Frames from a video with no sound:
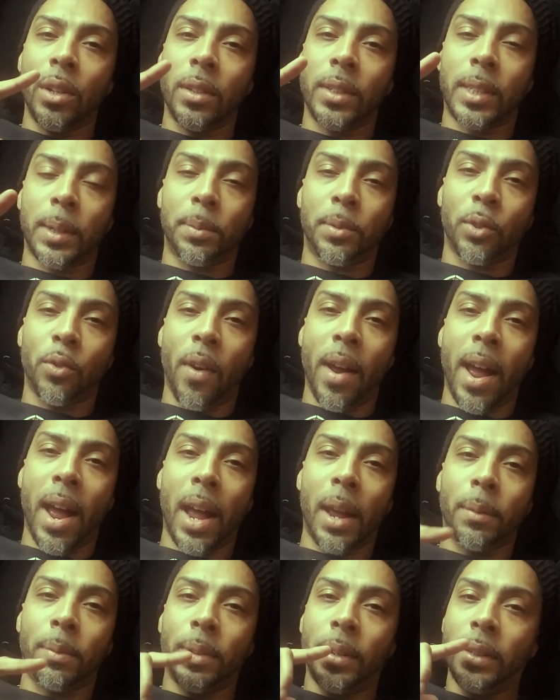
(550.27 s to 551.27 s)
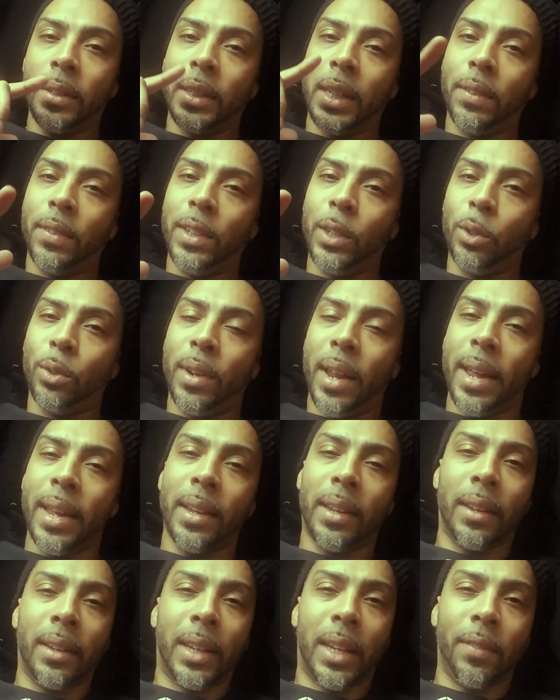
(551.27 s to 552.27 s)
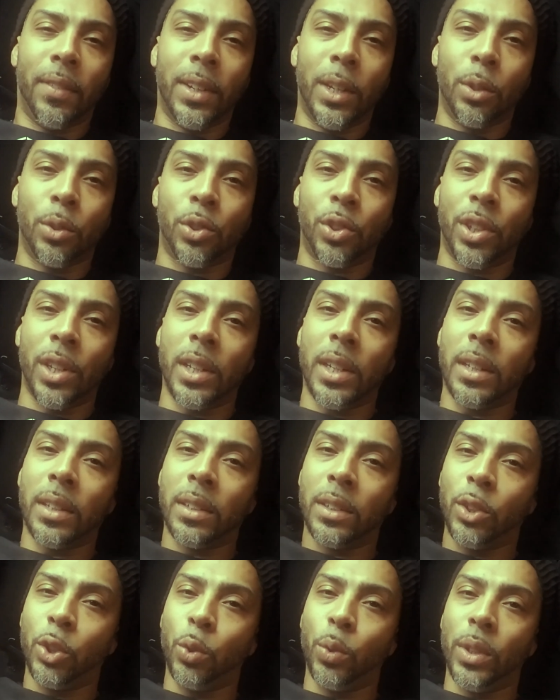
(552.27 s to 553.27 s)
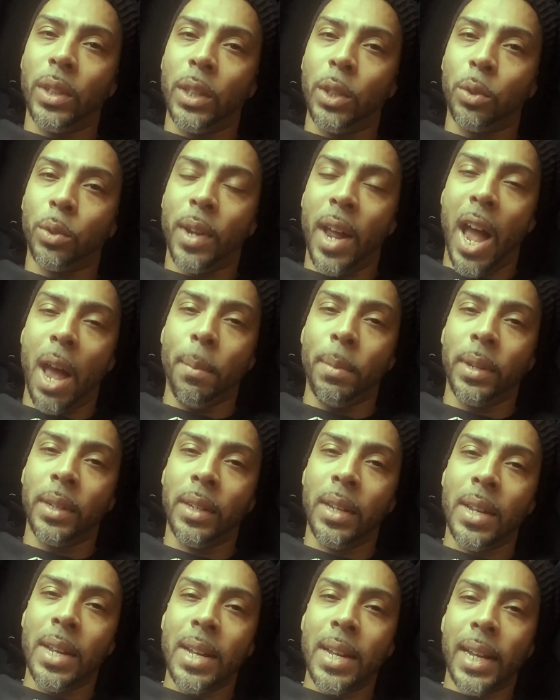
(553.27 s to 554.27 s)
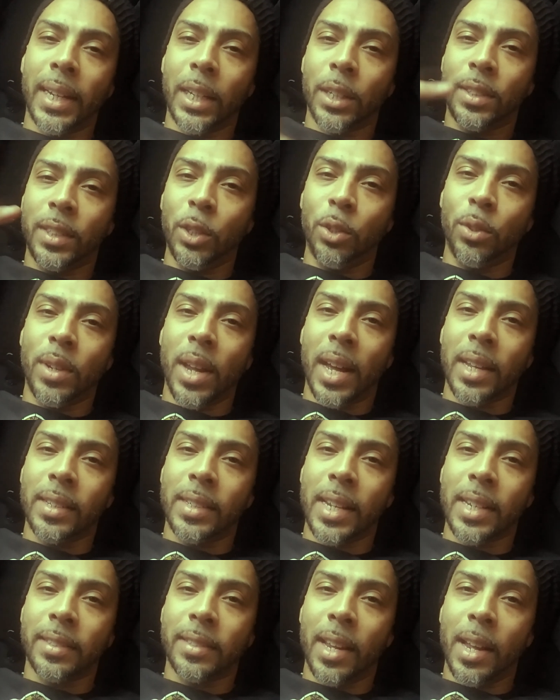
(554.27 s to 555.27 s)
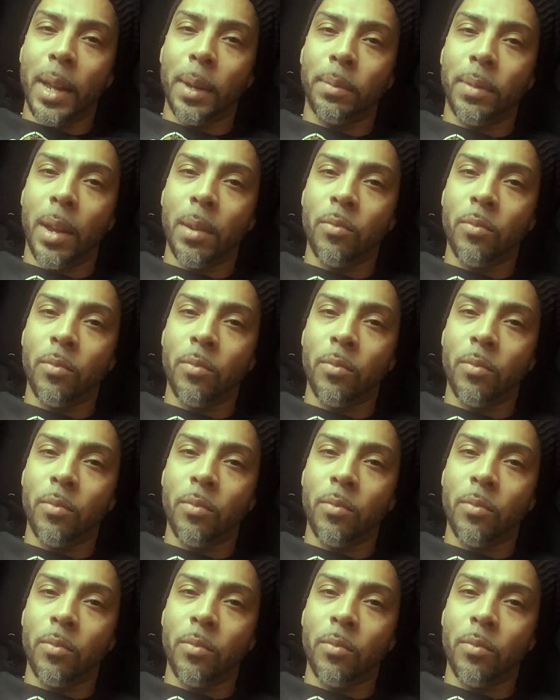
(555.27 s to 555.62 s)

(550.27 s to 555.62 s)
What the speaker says: Subscribe, give a little like, give a little share, do a little comment, and I'll see you guys next time.